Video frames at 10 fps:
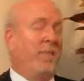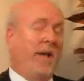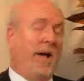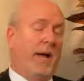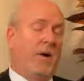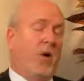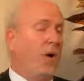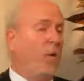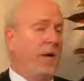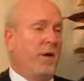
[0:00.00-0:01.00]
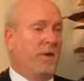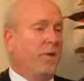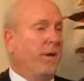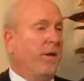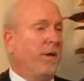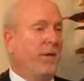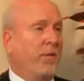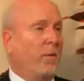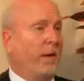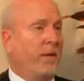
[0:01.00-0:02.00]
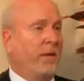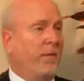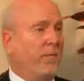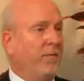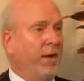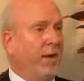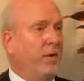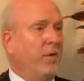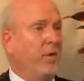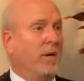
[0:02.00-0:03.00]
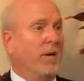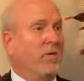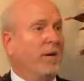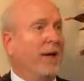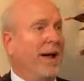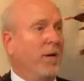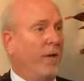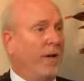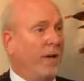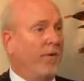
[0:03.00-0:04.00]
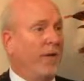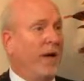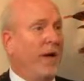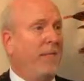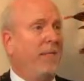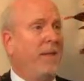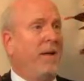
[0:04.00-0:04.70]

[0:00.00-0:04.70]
I always appear at the wedding venue at least an hour ahead of time.